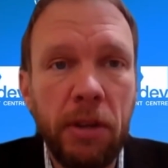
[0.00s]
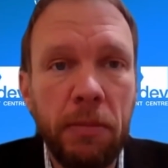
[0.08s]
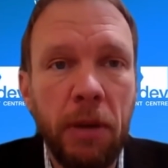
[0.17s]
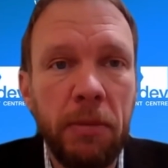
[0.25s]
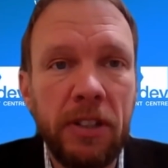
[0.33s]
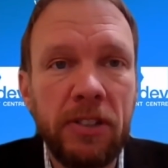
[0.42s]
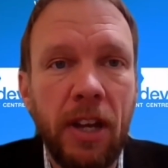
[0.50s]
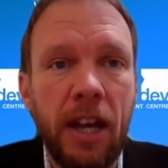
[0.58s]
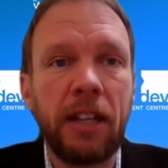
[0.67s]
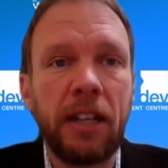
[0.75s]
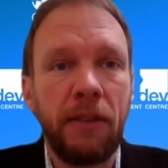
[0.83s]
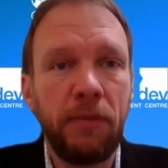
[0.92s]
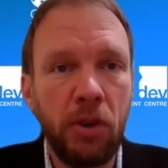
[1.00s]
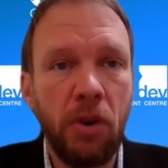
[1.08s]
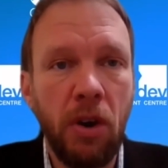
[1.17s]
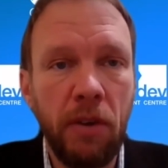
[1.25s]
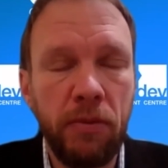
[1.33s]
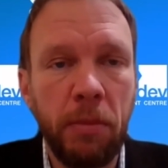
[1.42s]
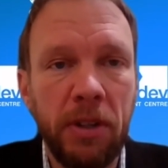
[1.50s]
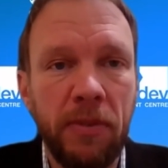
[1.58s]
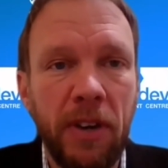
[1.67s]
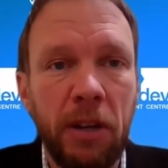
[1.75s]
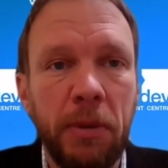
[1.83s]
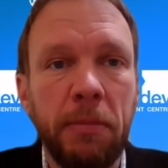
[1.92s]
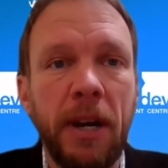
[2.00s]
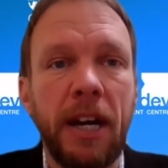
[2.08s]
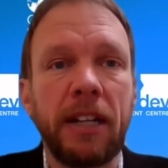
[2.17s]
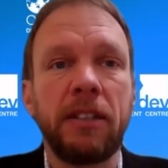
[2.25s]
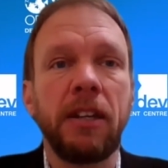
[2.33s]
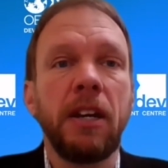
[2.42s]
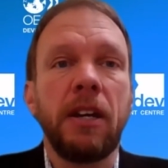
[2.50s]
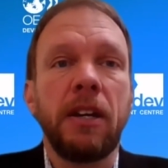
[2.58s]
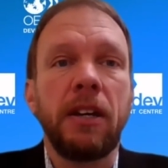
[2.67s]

are on the public side, if you are from a development bank,